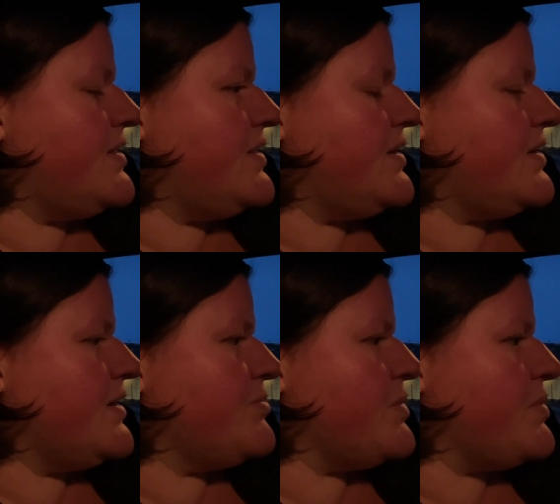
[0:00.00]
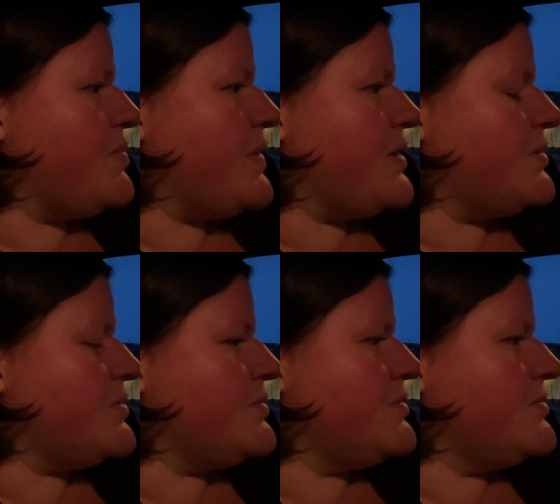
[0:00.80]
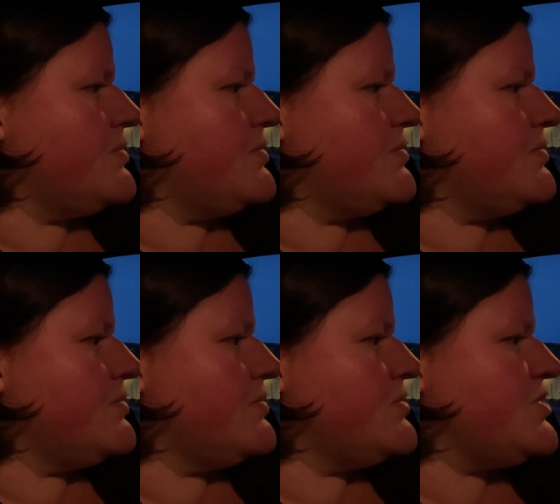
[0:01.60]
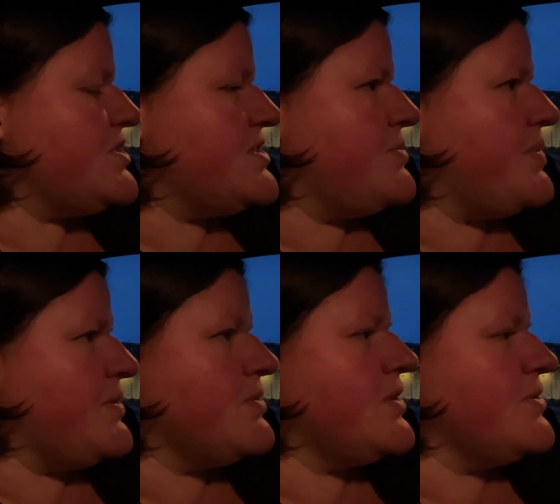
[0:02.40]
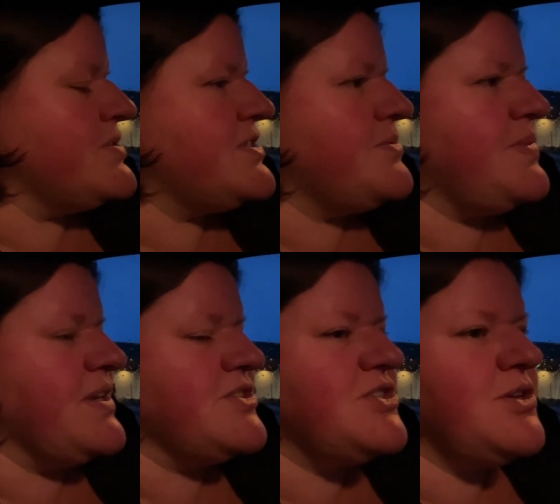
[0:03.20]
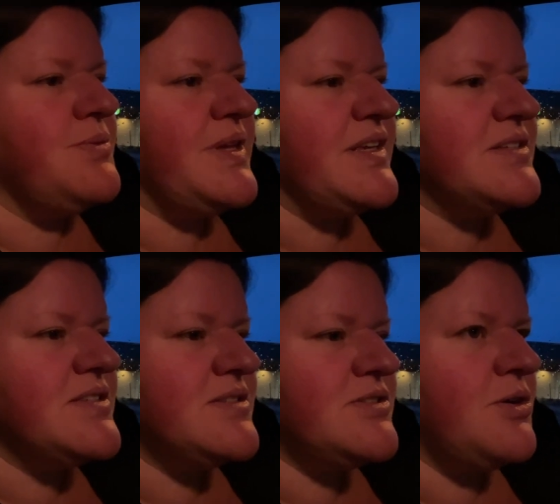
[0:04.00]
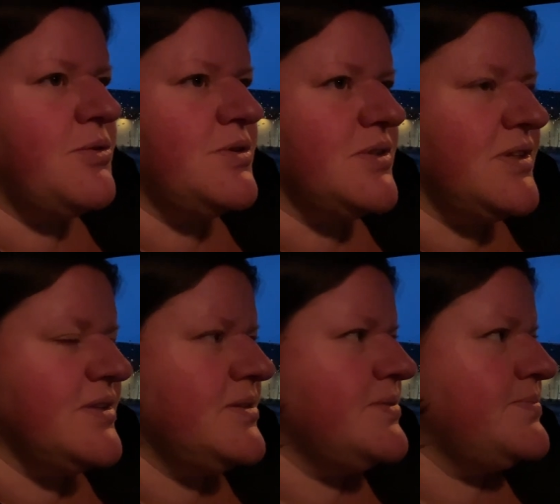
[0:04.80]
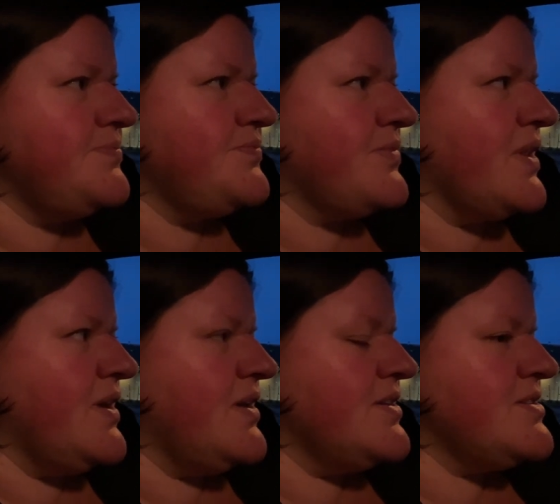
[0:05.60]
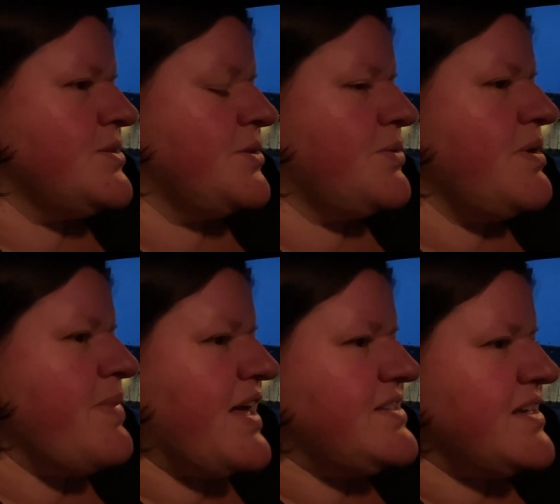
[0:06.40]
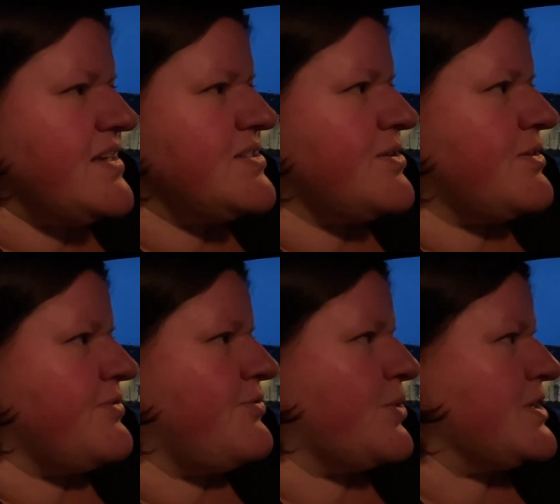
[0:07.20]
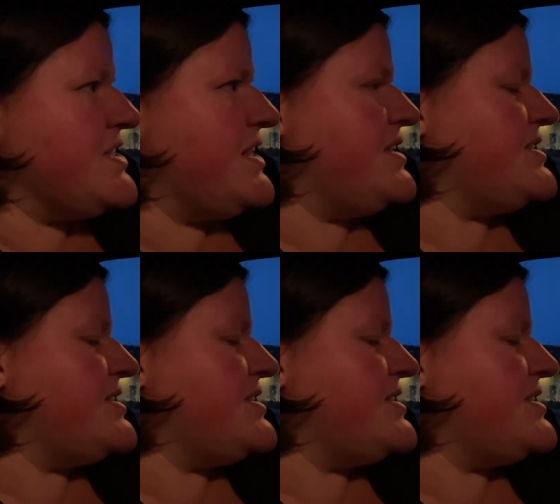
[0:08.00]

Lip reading: think I'm just about close to being 2 weeks total. So 3 bad days out of 14